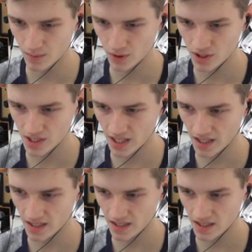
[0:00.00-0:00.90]

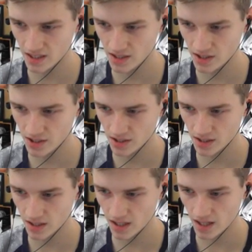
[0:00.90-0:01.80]
protect Gish.
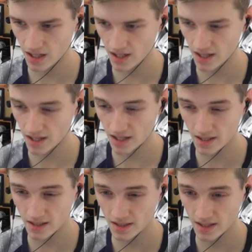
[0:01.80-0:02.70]

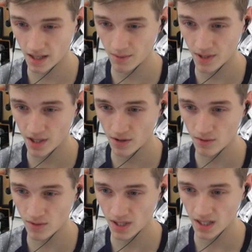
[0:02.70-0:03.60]
There we
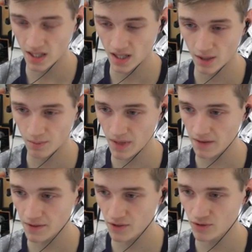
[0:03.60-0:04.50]
go.
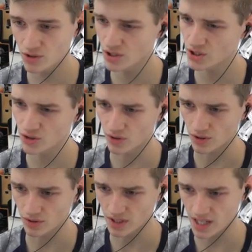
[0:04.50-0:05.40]
Matthews, sure,
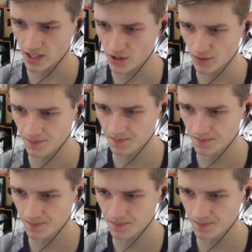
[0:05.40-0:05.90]
you'll attack too.